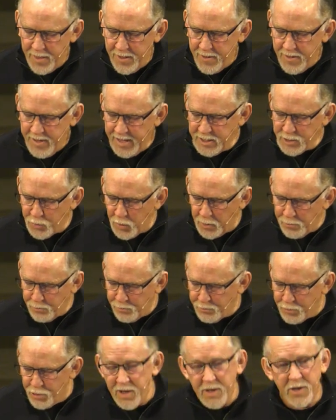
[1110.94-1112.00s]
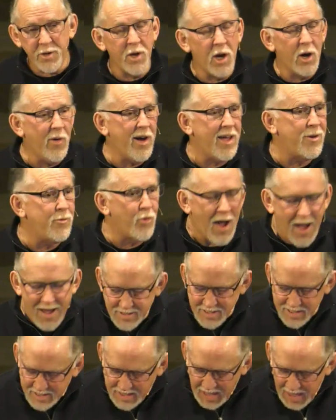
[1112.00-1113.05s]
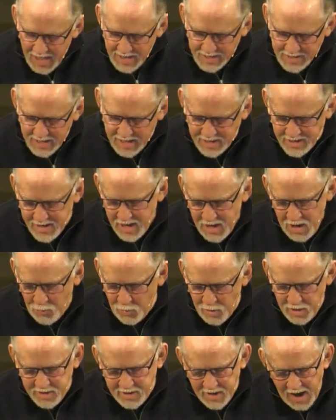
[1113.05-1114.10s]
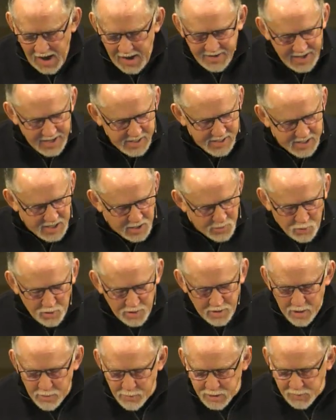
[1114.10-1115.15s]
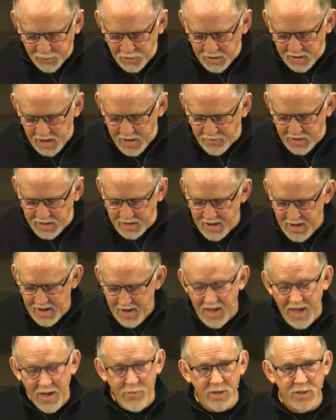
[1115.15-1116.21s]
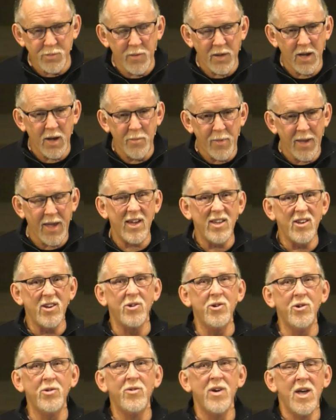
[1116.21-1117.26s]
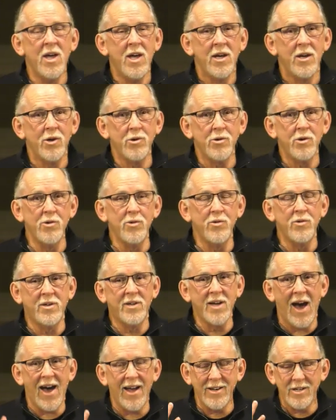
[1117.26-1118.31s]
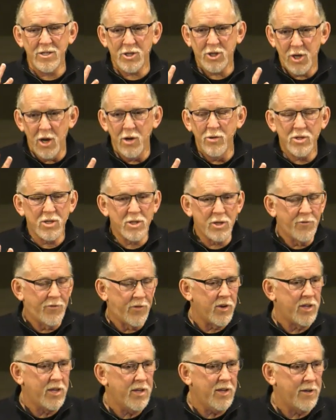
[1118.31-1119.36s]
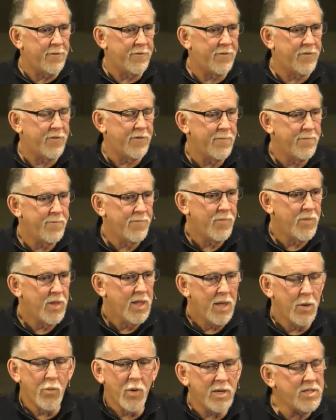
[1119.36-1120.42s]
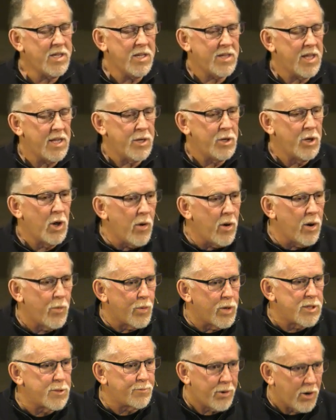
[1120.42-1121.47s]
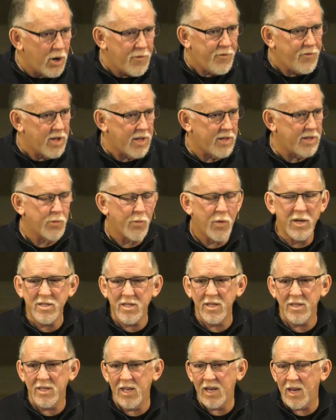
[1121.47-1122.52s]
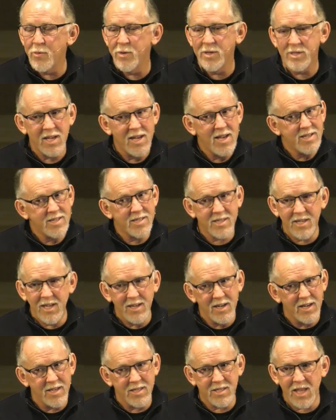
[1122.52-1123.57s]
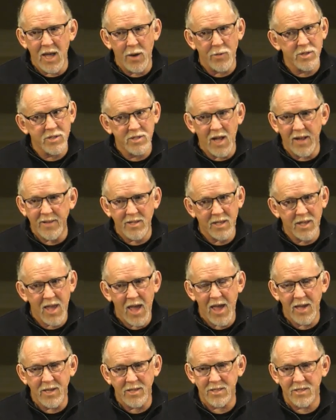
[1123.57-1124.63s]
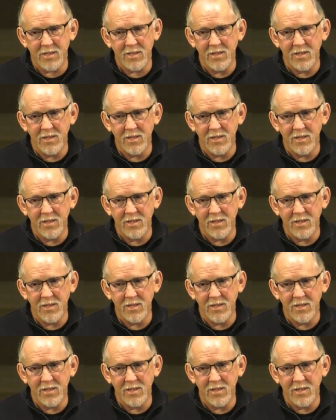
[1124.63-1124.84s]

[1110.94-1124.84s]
It's what put Noah in right standing with God as someone who was forgiven. He was a man who God chose to forgive. It wasn't that Noah was perfect. It wasn't that he was sinless. That was not the case.